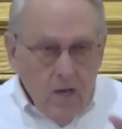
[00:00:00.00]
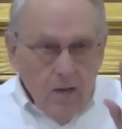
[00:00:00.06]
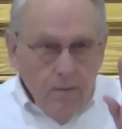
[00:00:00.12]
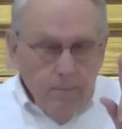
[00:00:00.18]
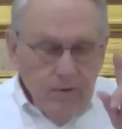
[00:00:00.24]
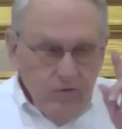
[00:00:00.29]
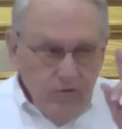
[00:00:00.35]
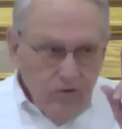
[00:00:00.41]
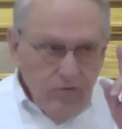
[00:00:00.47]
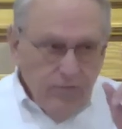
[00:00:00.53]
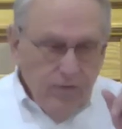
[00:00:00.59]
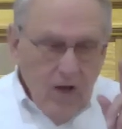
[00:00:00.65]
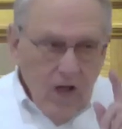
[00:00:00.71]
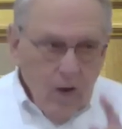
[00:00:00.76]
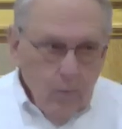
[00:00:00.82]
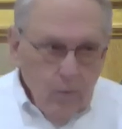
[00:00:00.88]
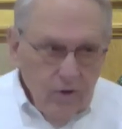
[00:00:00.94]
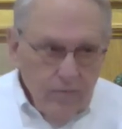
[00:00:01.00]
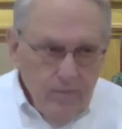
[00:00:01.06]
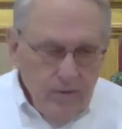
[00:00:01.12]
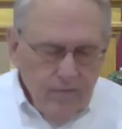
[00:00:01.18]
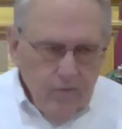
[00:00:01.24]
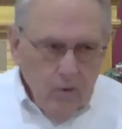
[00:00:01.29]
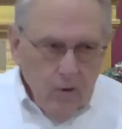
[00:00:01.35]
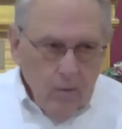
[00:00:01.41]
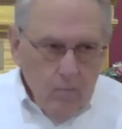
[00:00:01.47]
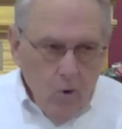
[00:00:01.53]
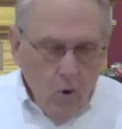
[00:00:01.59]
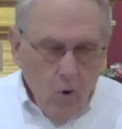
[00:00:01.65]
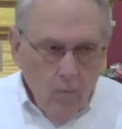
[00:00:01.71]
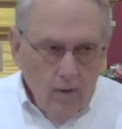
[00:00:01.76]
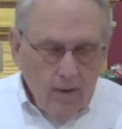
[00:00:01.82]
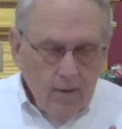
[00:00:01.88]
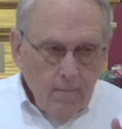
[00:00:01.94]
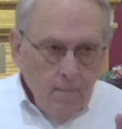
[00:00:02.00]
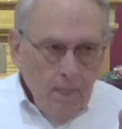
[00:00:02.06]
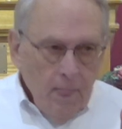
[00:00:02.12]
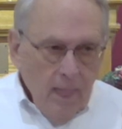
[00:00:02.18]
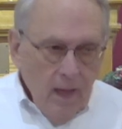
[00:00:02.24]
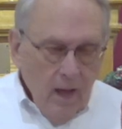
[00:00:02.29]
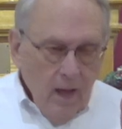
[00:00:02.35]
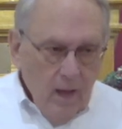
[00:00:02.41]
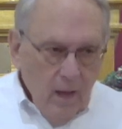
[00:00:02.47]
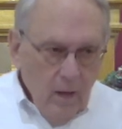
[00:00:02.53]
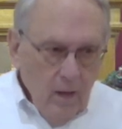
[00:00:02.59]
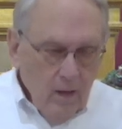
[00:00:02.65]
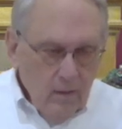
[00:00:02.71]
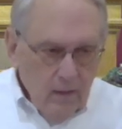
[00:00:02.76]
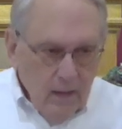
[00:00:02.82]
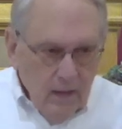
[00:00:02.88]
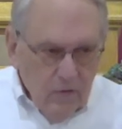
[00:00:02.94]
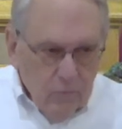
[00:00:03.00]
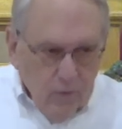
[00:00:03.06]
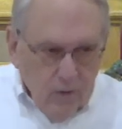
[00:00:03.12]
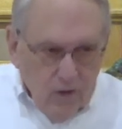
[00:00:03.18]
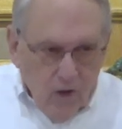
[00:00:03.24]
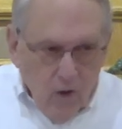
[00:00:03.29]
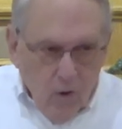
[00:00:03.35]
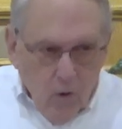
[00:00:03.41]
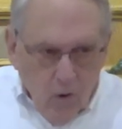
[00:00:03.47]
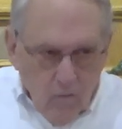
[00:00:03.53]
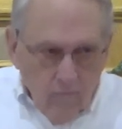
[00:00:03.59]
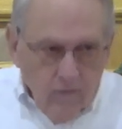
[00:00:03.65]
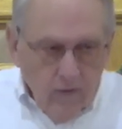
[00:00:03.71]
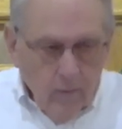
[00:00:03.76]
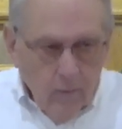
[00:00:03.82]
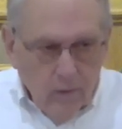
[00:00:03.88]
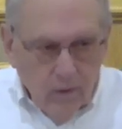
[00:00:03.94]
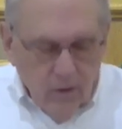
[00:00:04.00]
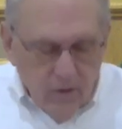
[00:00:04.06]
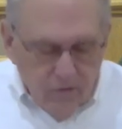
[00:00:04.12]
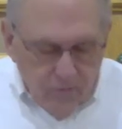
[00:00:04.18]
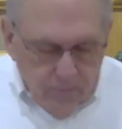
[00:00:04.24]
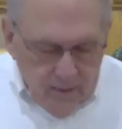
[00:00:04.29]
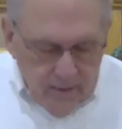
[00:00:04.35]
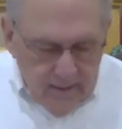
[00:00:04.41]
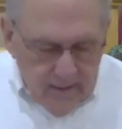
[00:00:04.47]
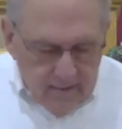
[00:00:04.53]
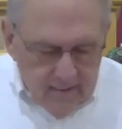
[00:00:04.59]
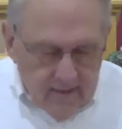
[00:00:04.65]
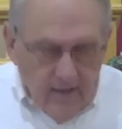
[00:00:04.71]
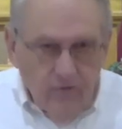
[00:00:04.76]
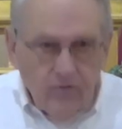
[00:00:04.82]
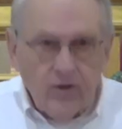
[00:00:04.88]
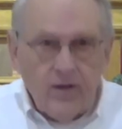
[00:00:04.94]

But just follow with me for a moment, and, and as we go, hopefully we'll explain this.